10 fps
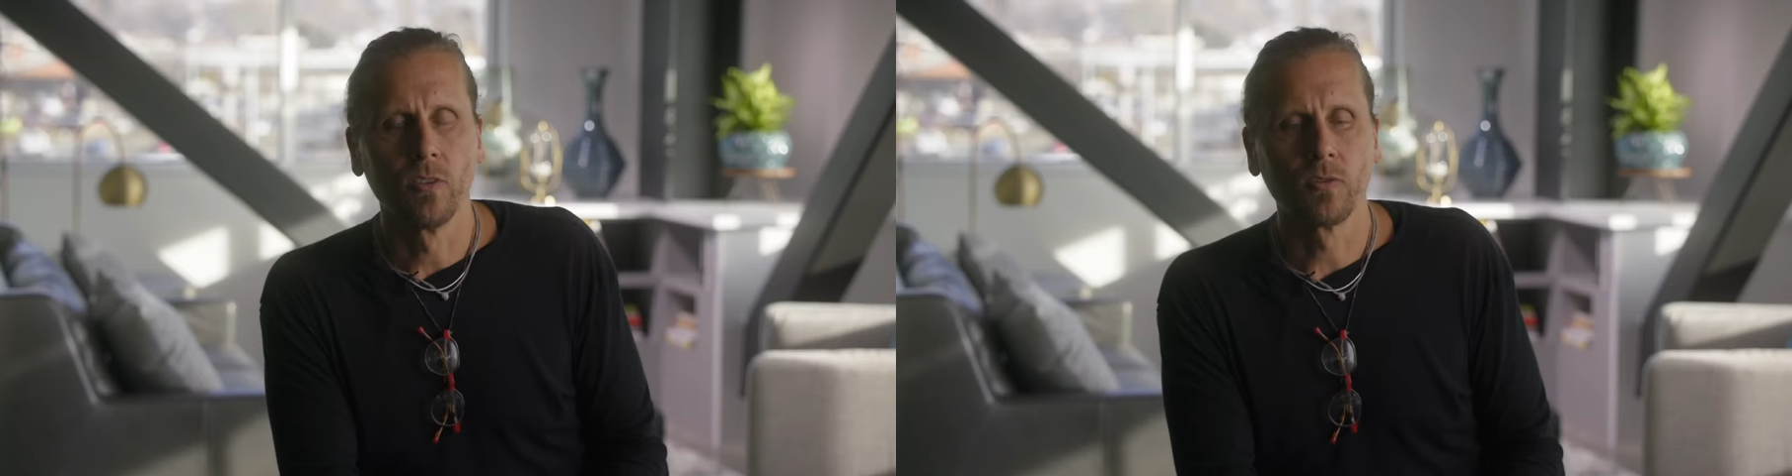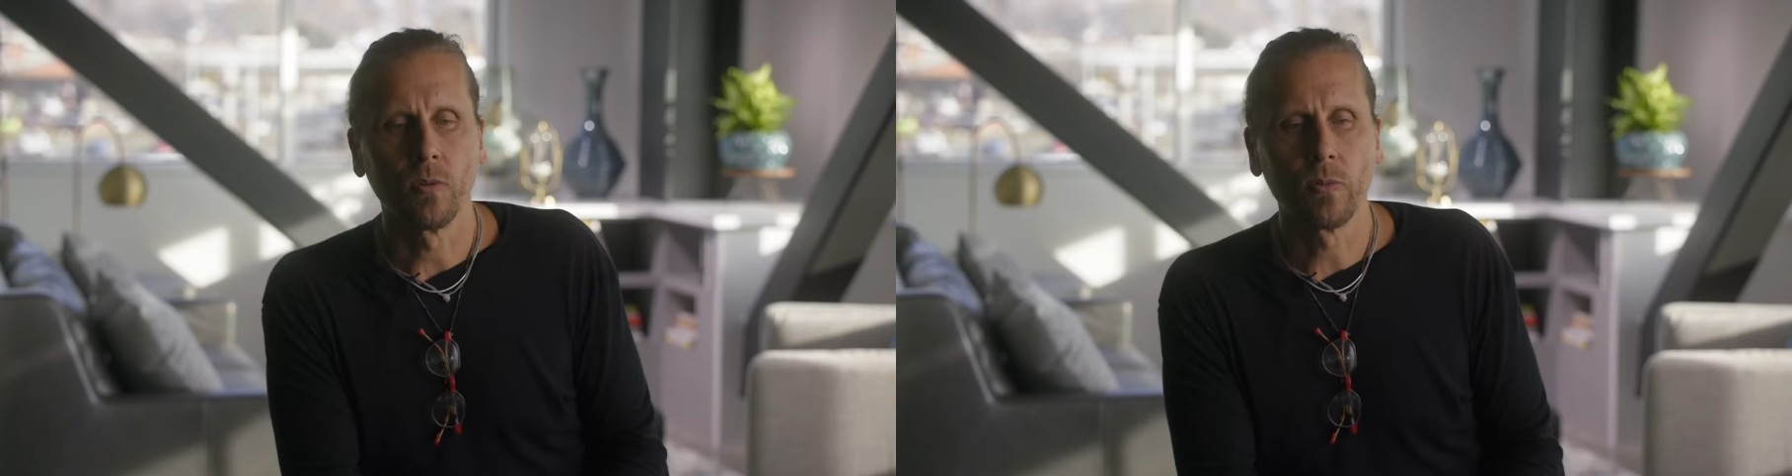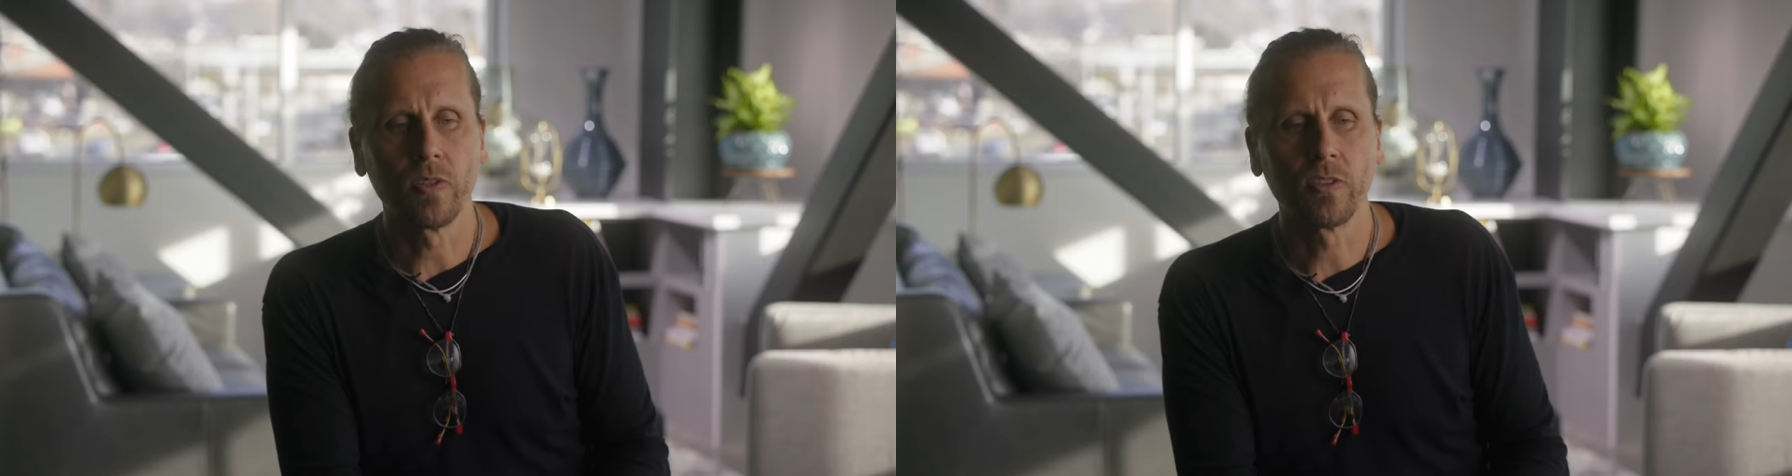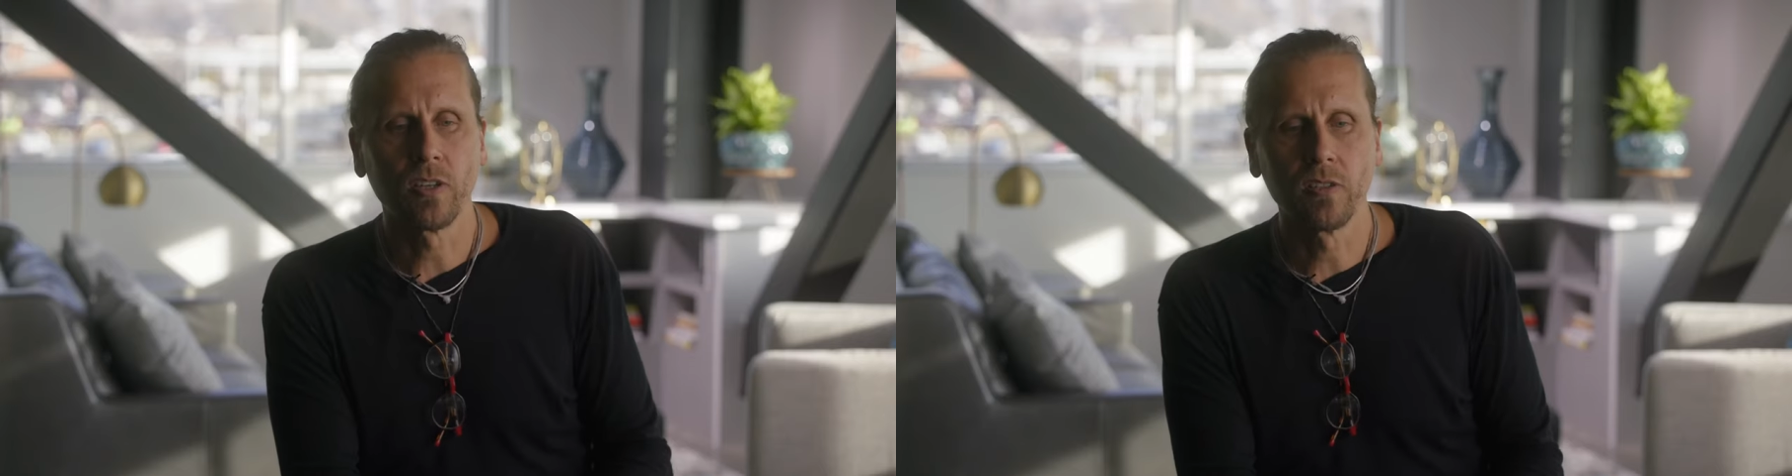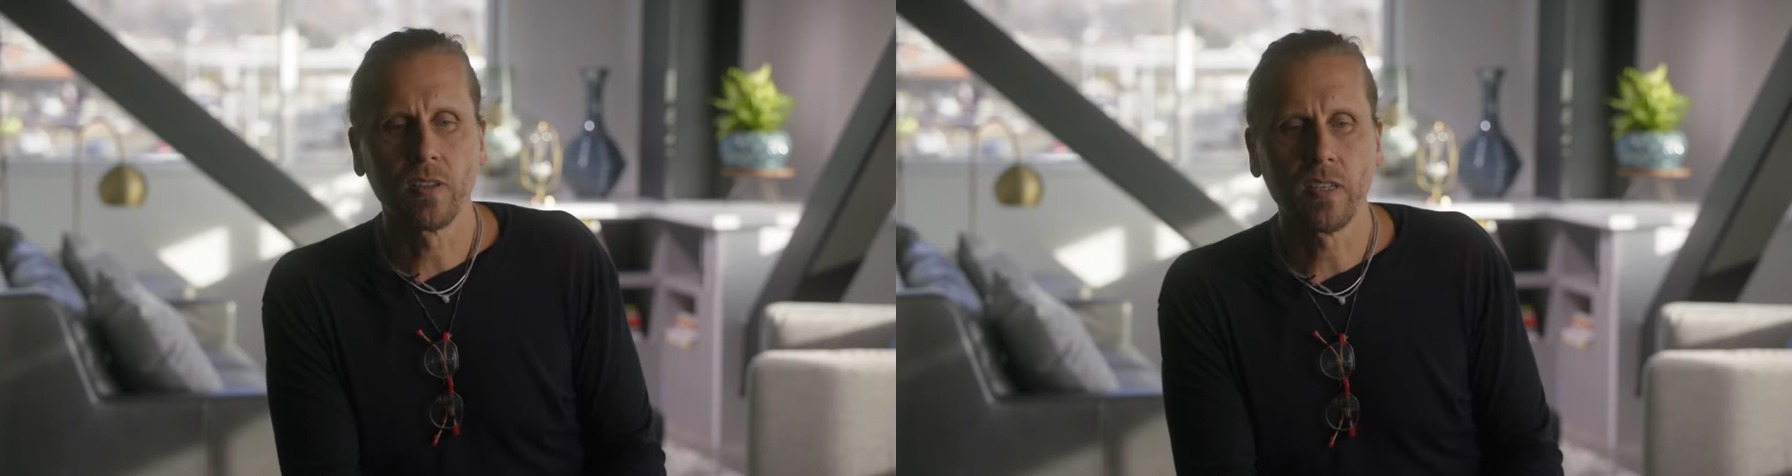So when we
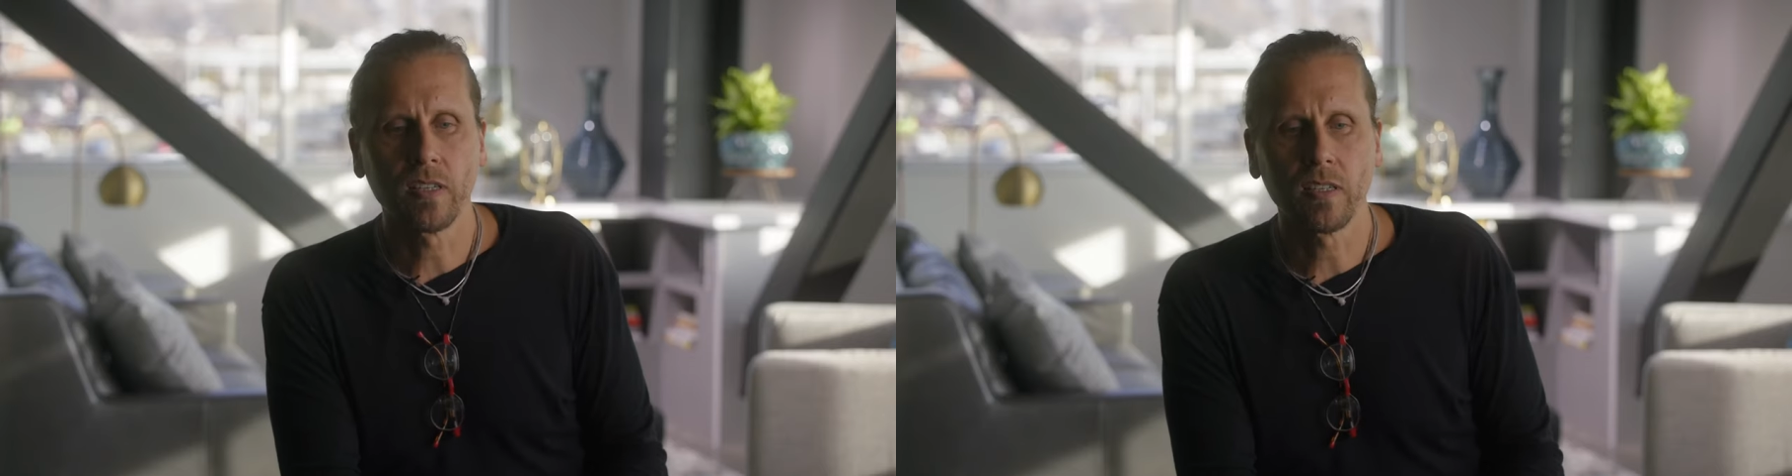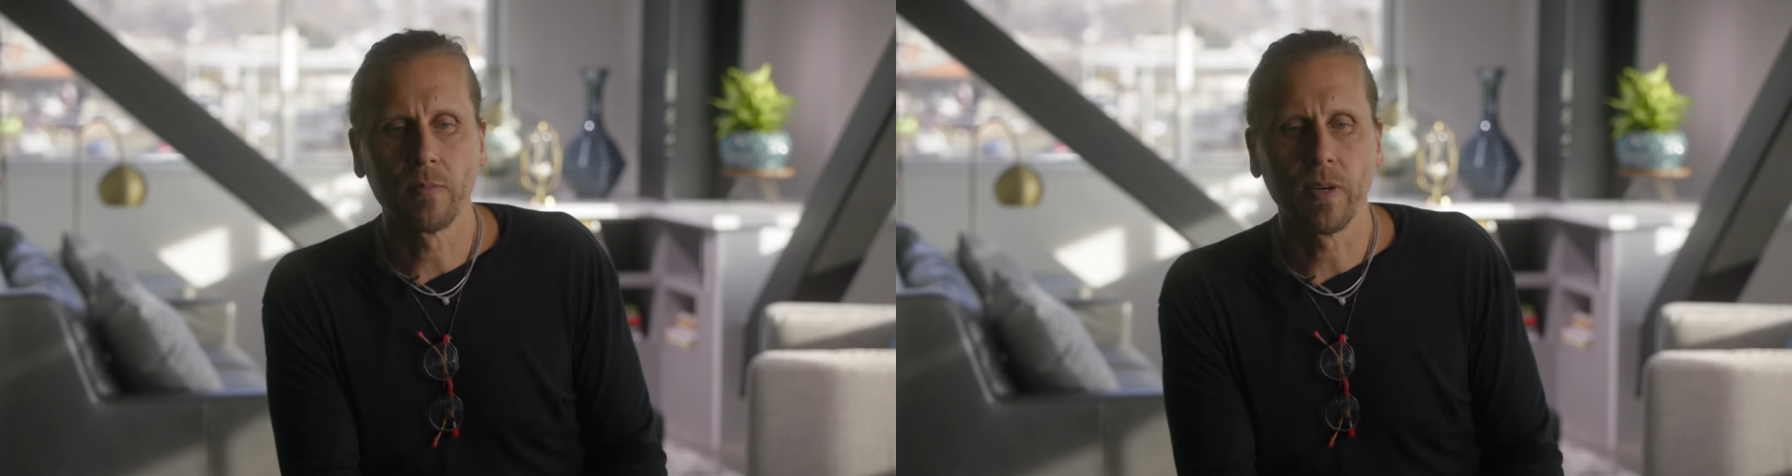start thinking